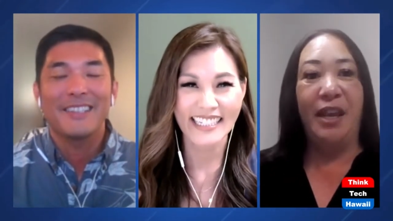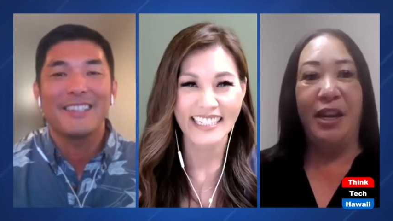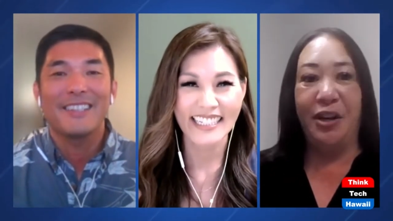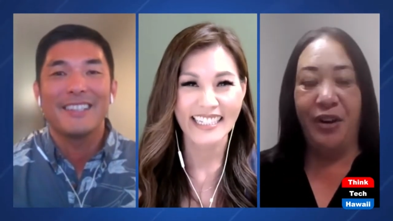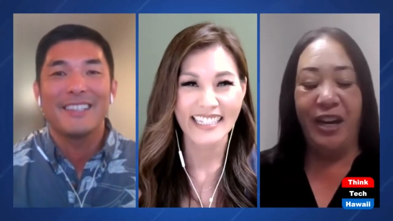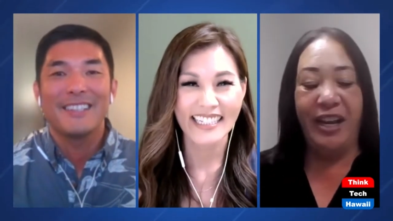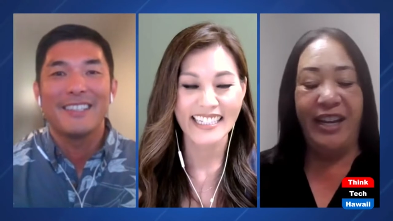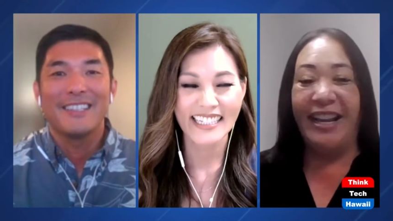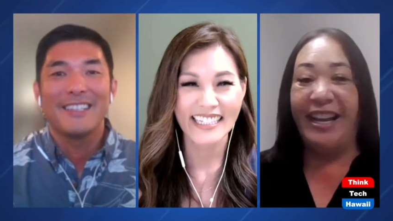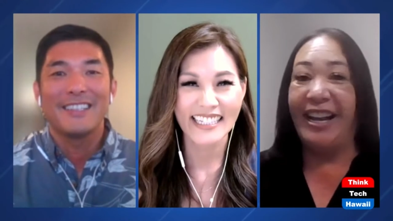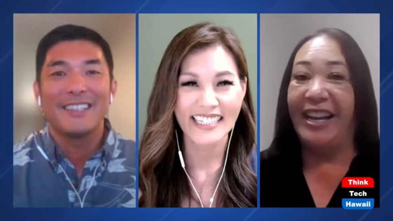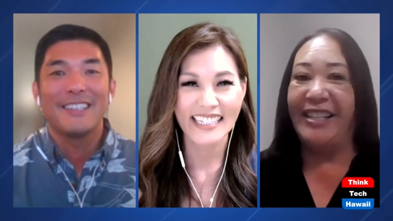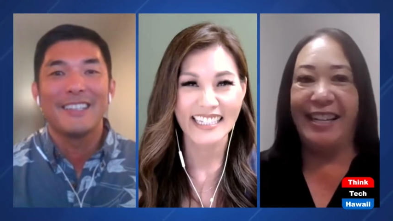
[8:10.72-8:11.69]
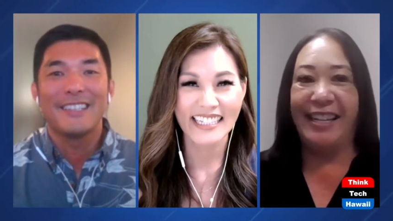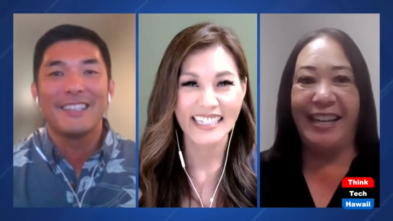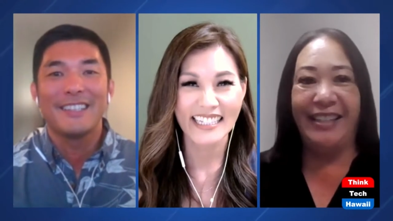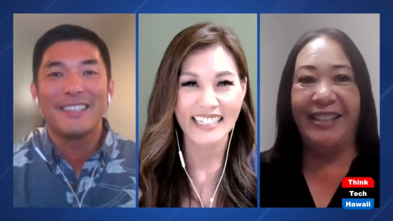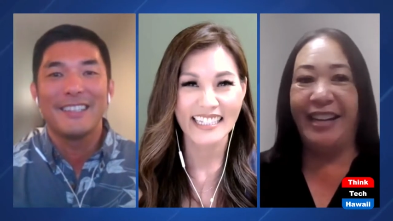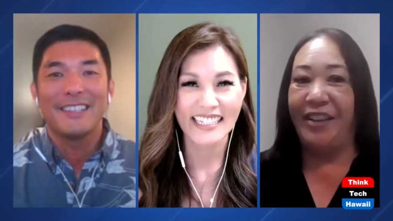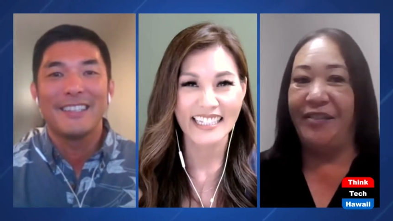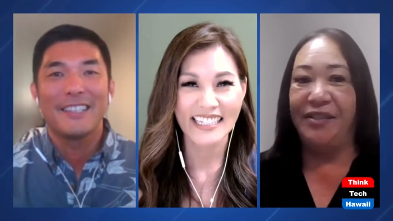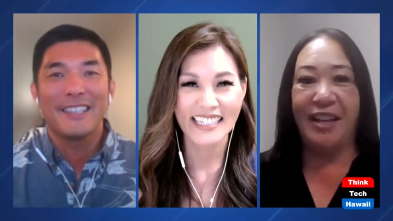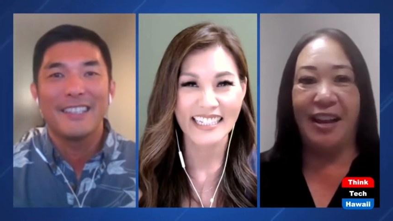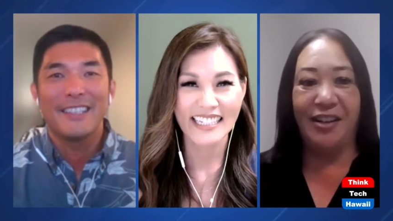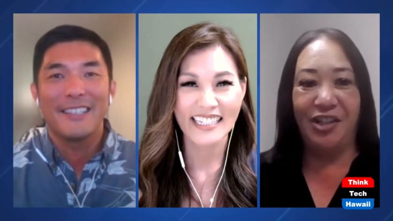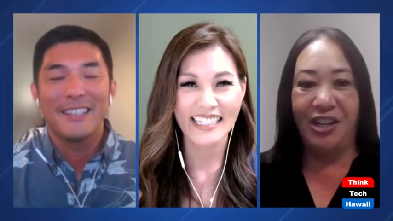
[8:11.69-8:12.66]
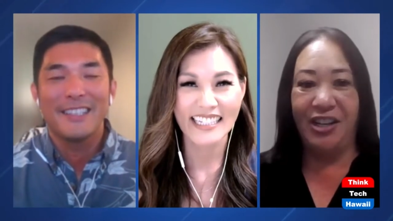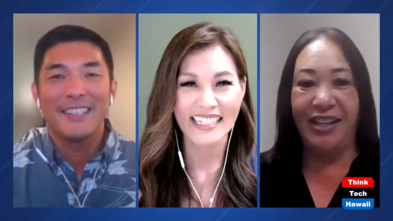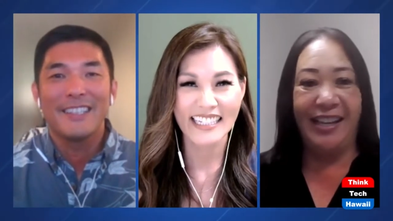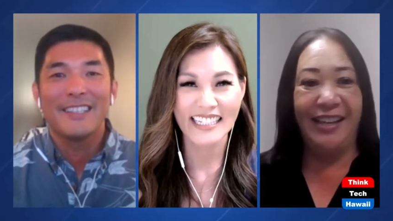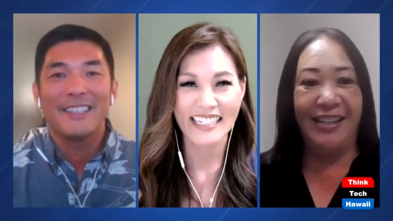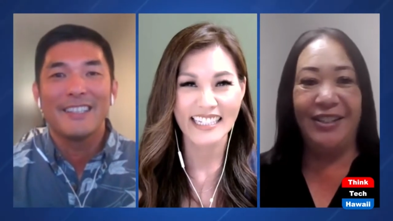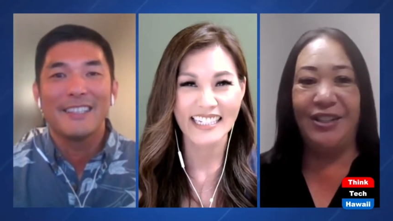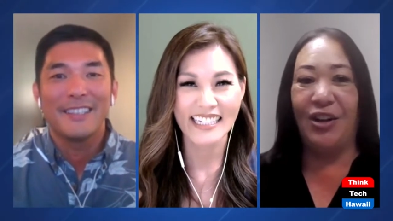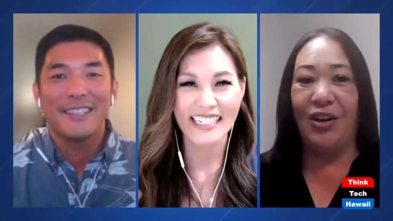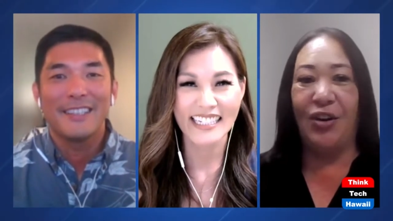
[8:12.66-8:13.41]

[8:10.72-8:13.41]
Speaker 1: piggery and like I said, livestock junkies.